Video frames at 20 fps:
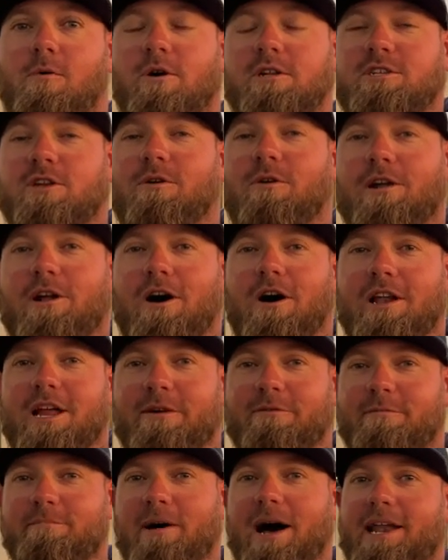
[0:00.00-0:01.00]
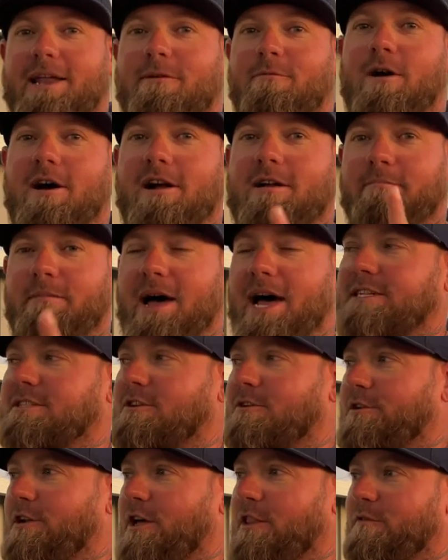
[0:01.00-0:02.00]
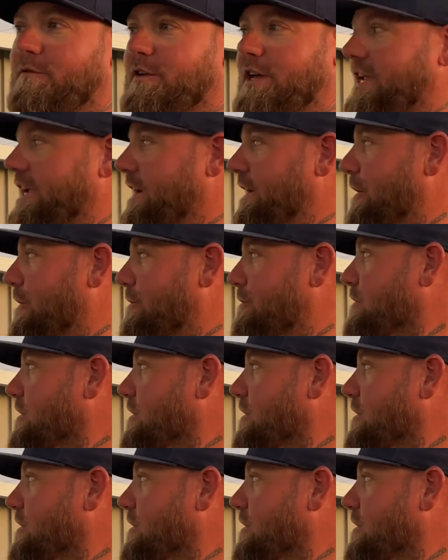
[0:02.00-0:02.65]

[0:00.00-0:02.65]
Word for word: What's going on everybody? Welcome back to another video.